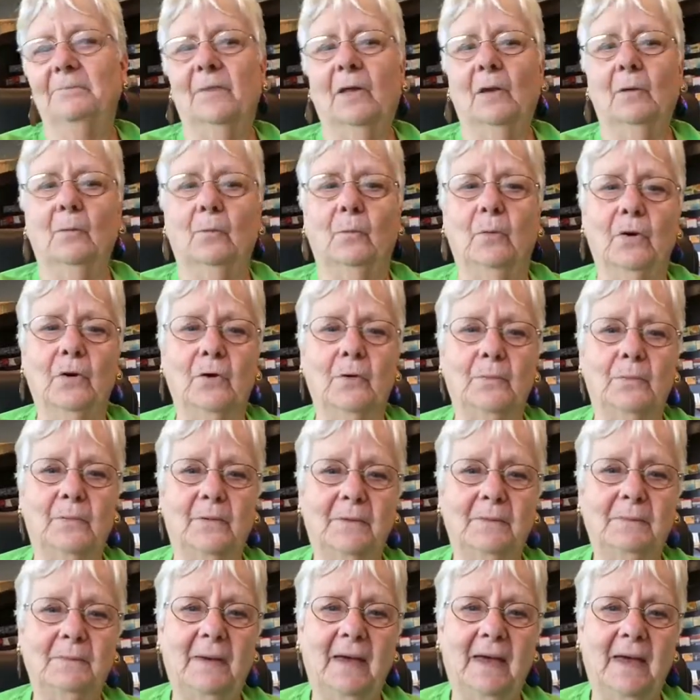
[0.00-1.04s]
We're
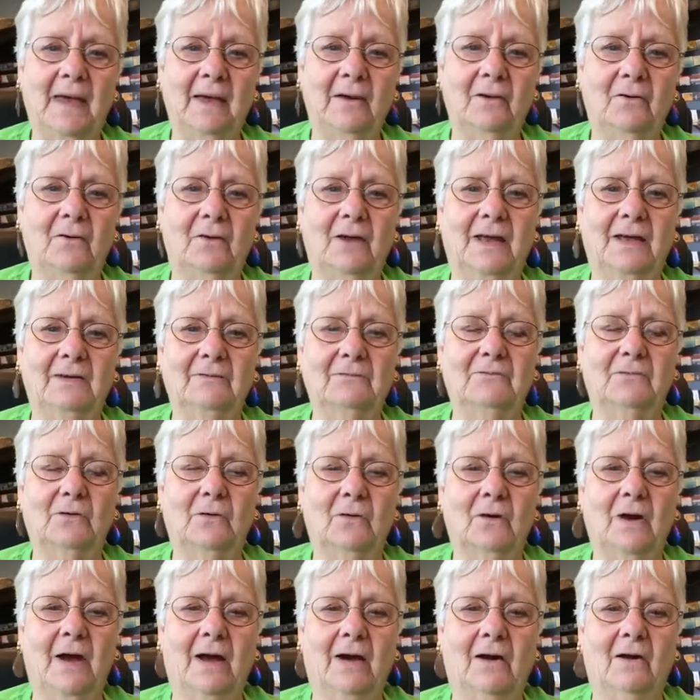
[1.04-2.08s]
preparing
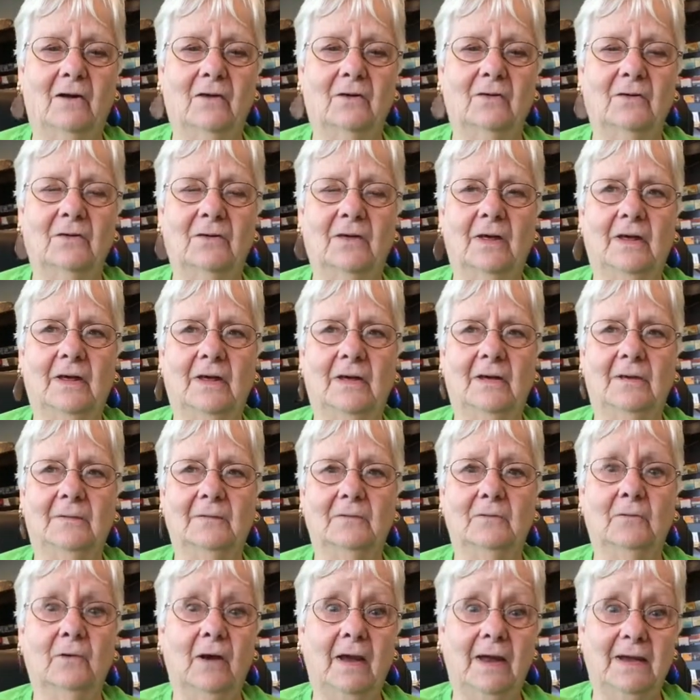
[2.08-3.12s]
for our
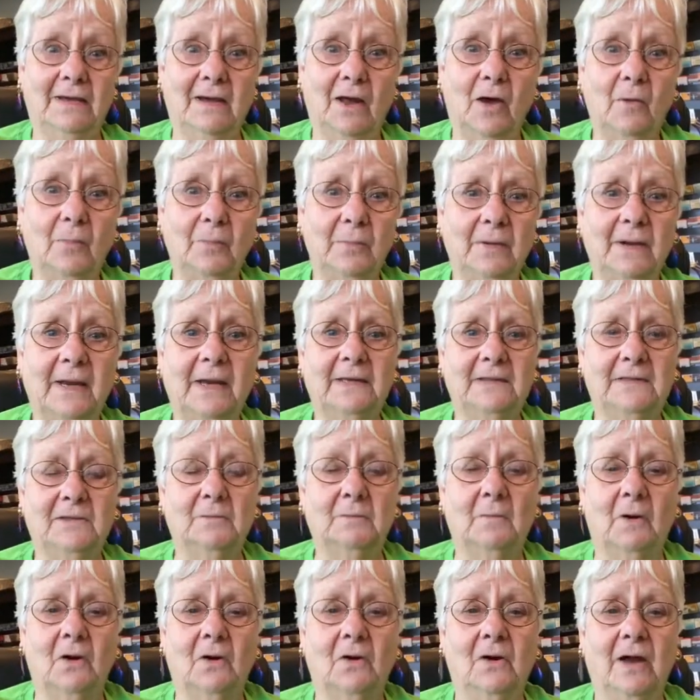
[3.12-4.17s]
grand opening
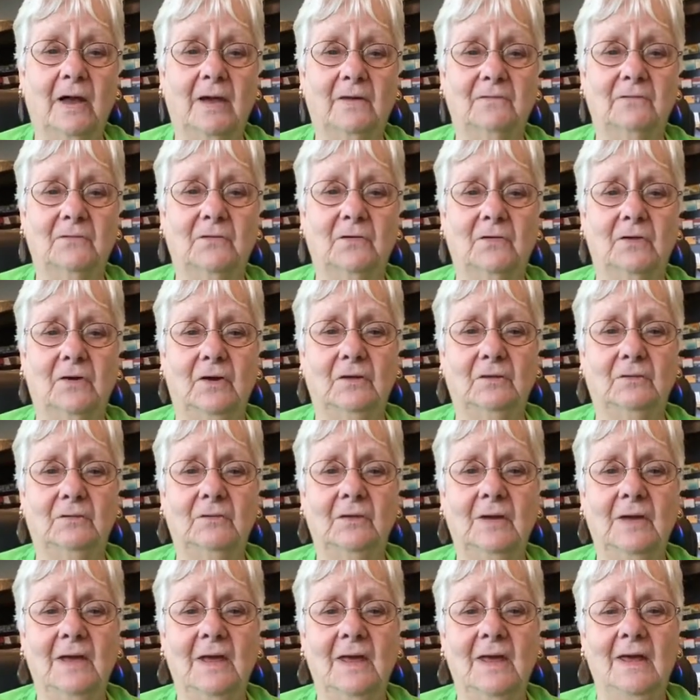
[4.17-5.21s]
tomorrow afternoon
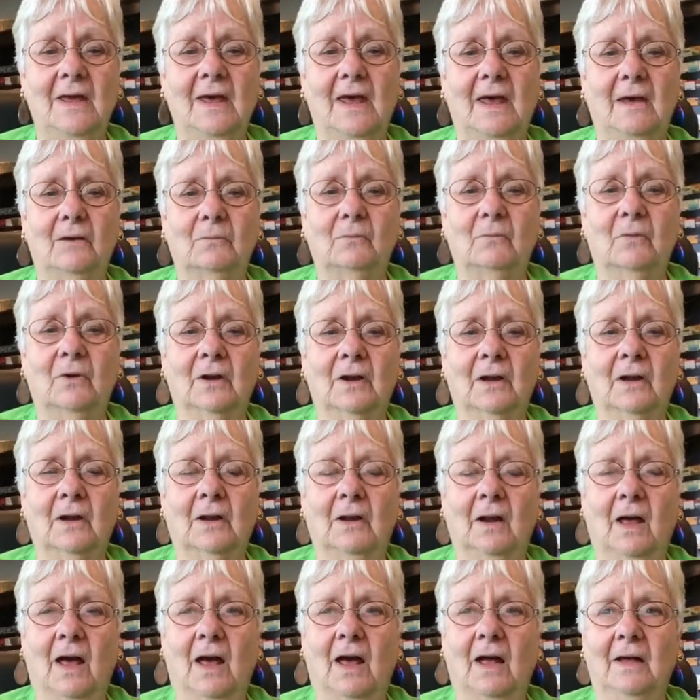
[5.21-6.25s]
at 1
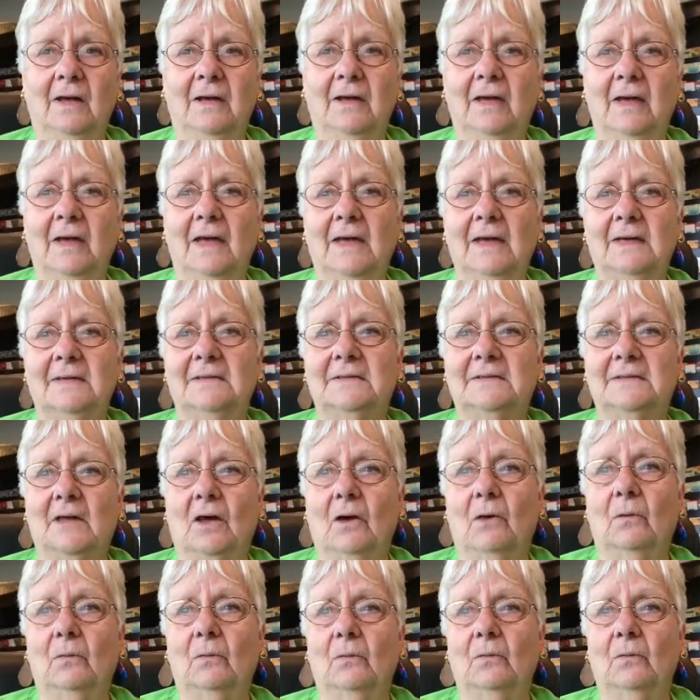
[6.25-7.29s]
o'clock.
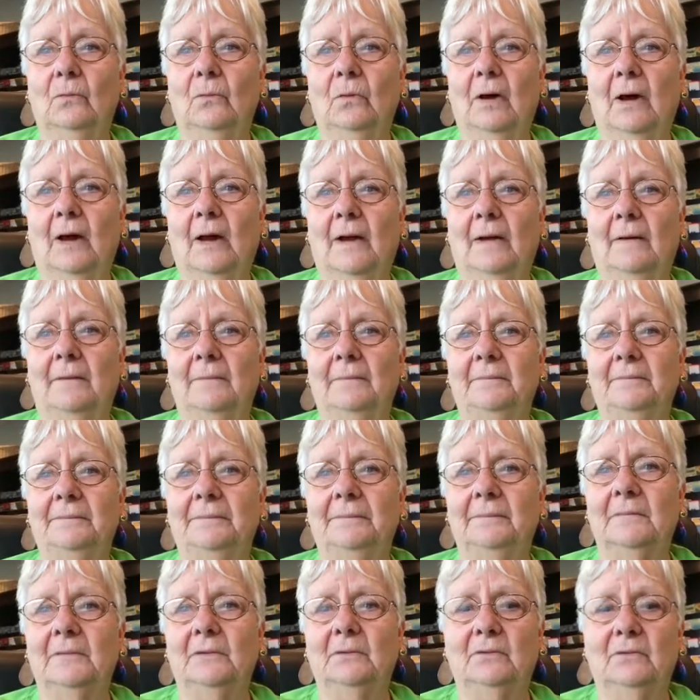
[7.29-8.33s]
So
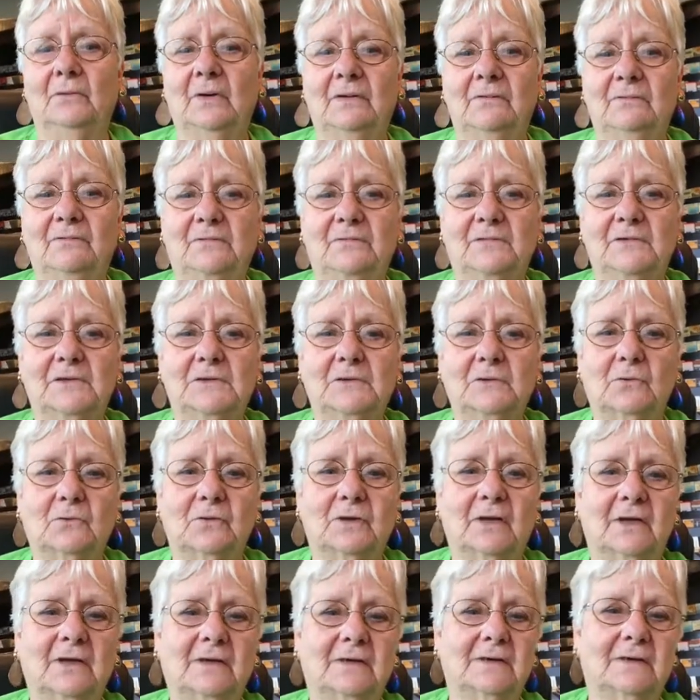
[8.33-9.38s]
we've
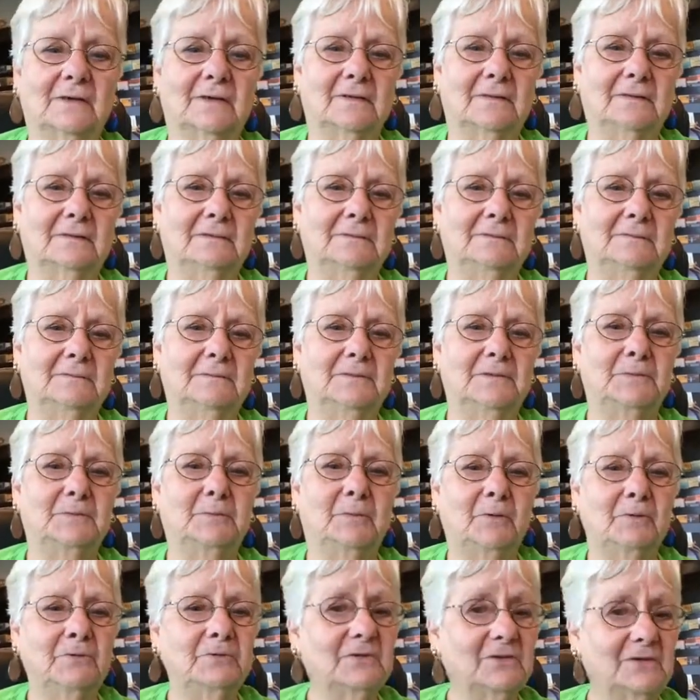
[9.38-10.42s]
sort of
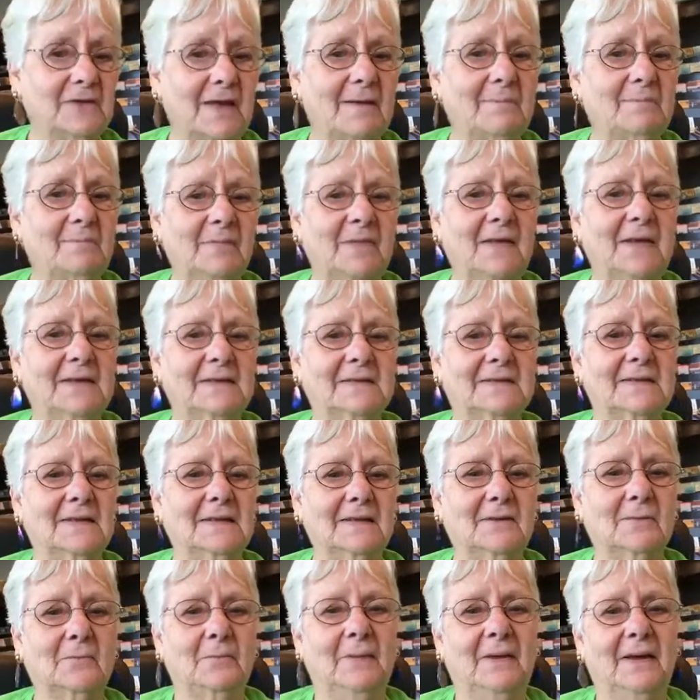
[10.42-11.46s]
spruced up things a
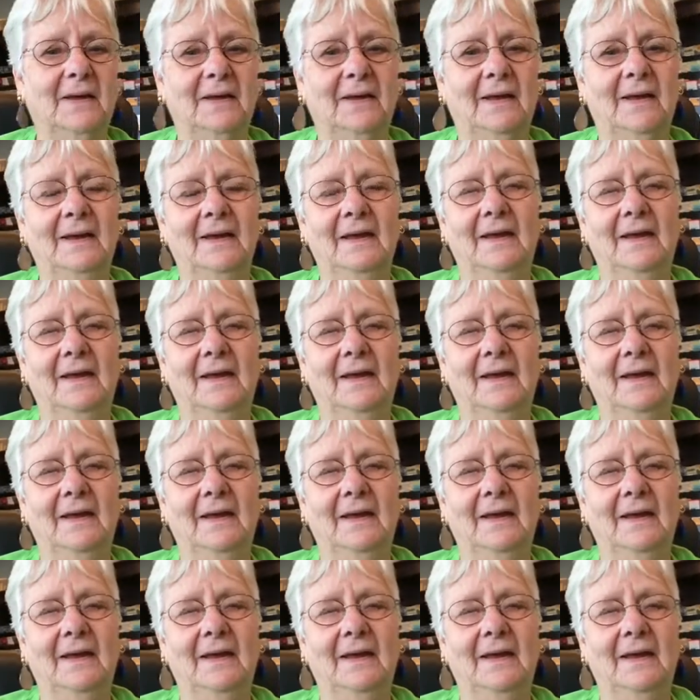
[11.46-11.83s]
little bit.